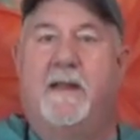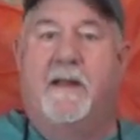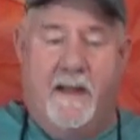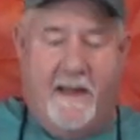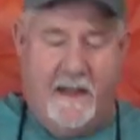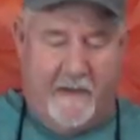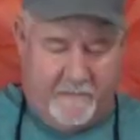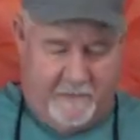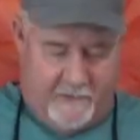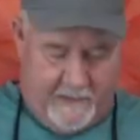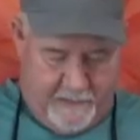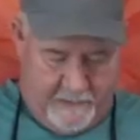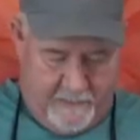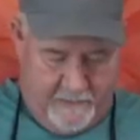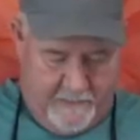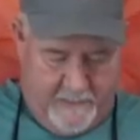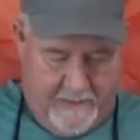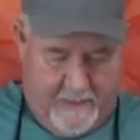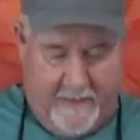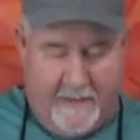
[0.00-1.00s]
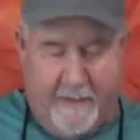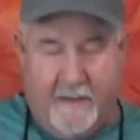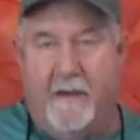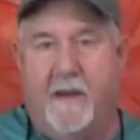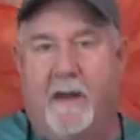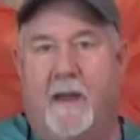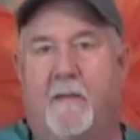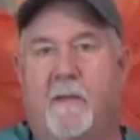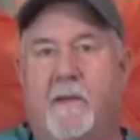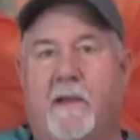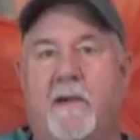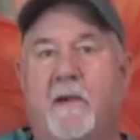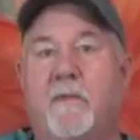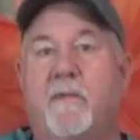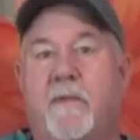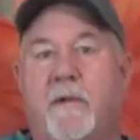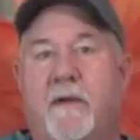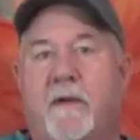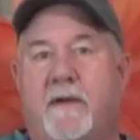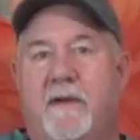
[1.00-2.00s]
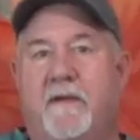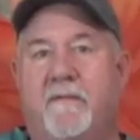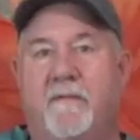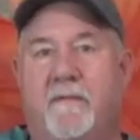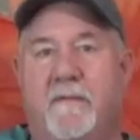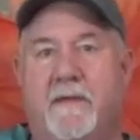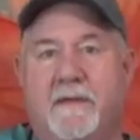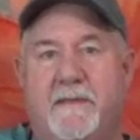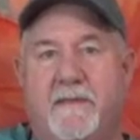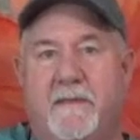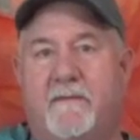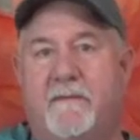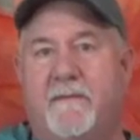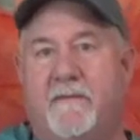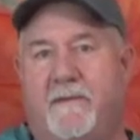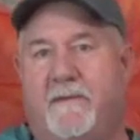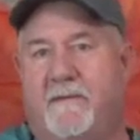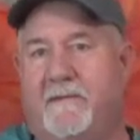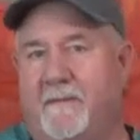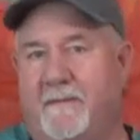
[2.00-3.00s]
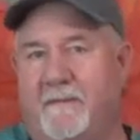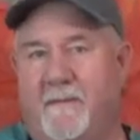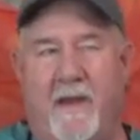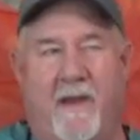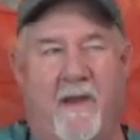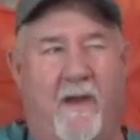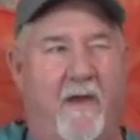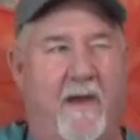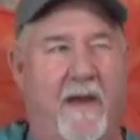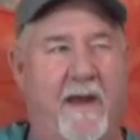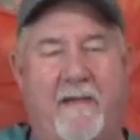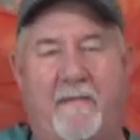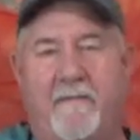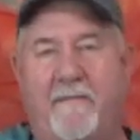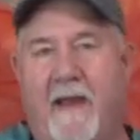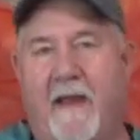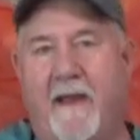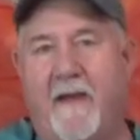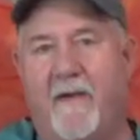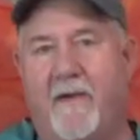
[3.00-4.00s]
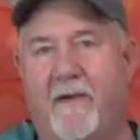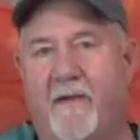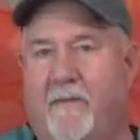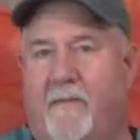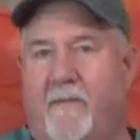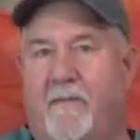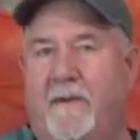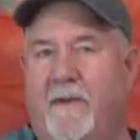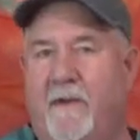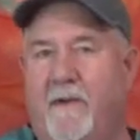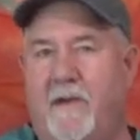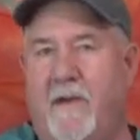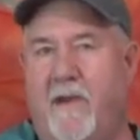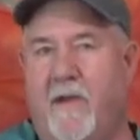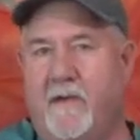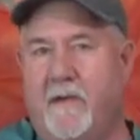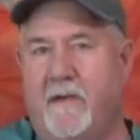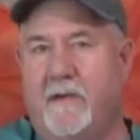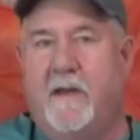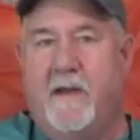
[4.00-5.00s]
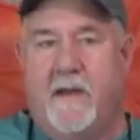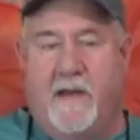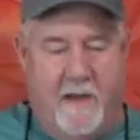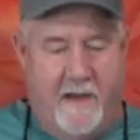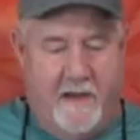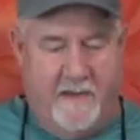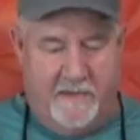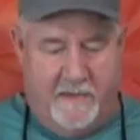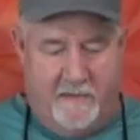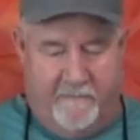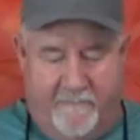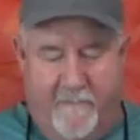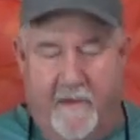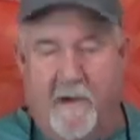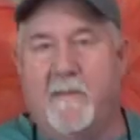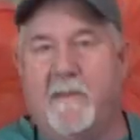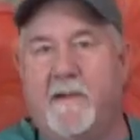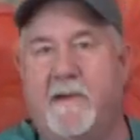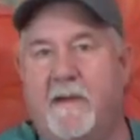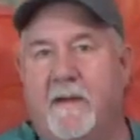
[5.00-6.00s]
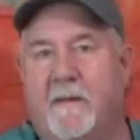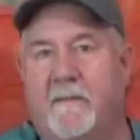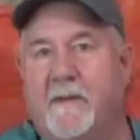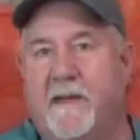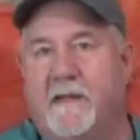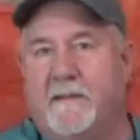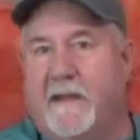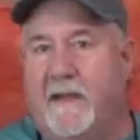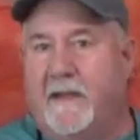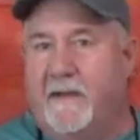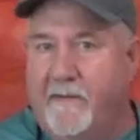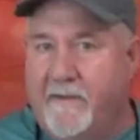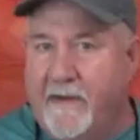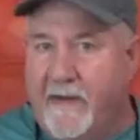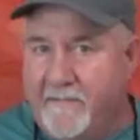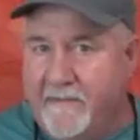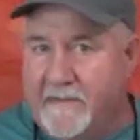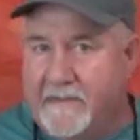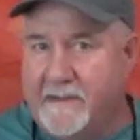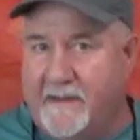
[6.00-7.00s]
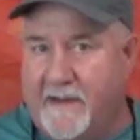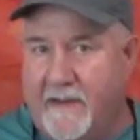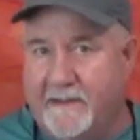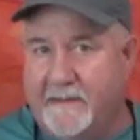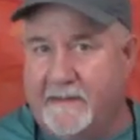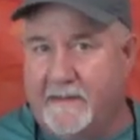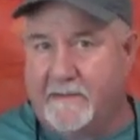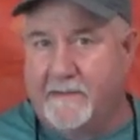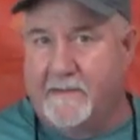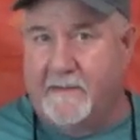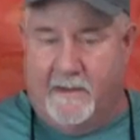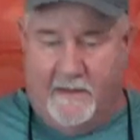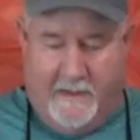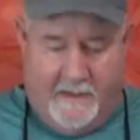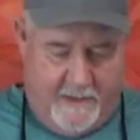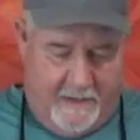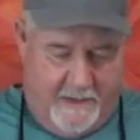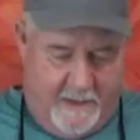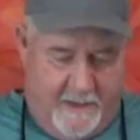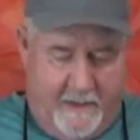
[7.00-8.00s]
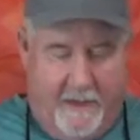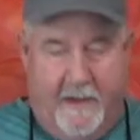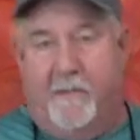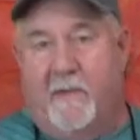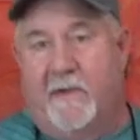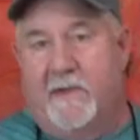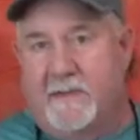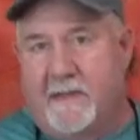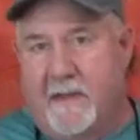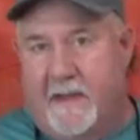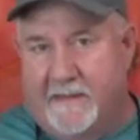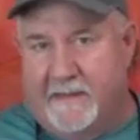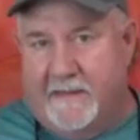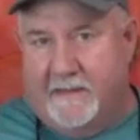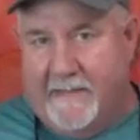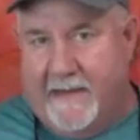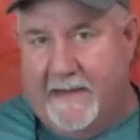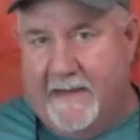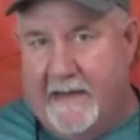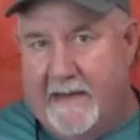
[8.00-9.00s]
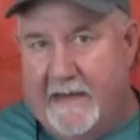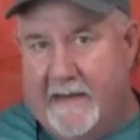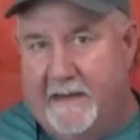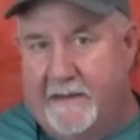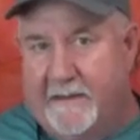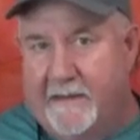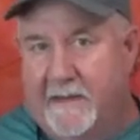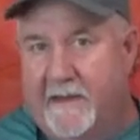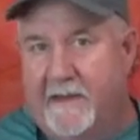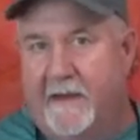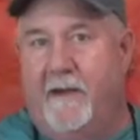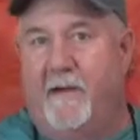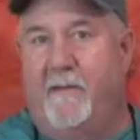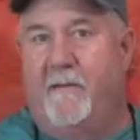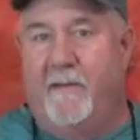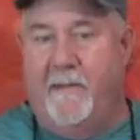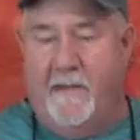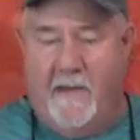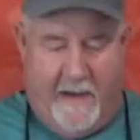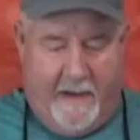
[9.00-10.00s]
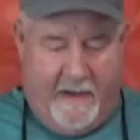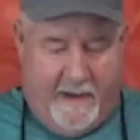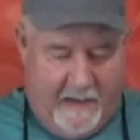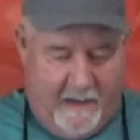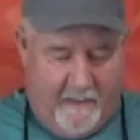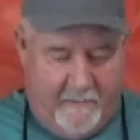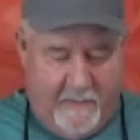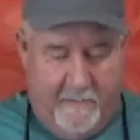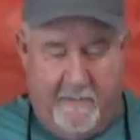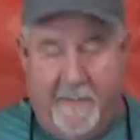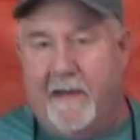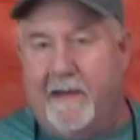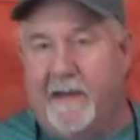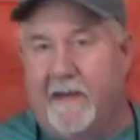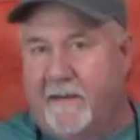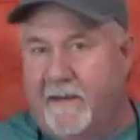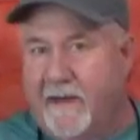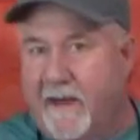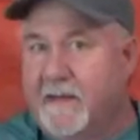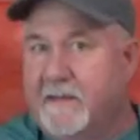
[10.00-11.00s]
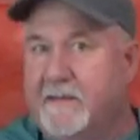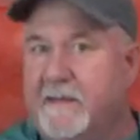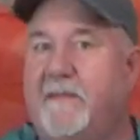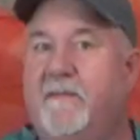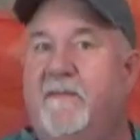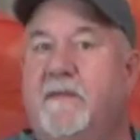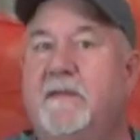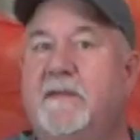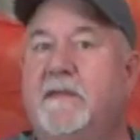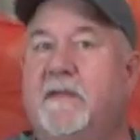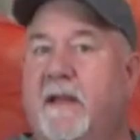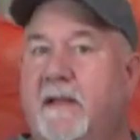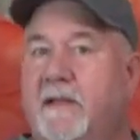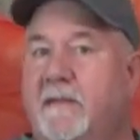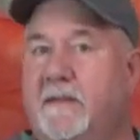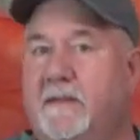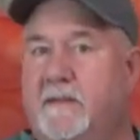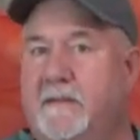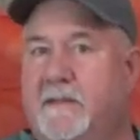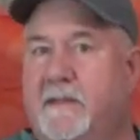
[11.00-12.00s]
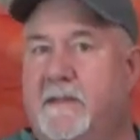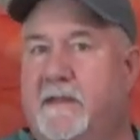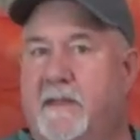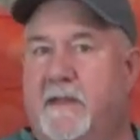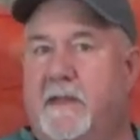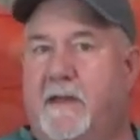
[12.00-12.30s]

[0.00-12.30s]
After I do that I'm going to put it in the freezer for a half hour or a little longer to firm it up because I don't have a slicer. I'm going to slice it by hand. It'll help me make it nice even slices.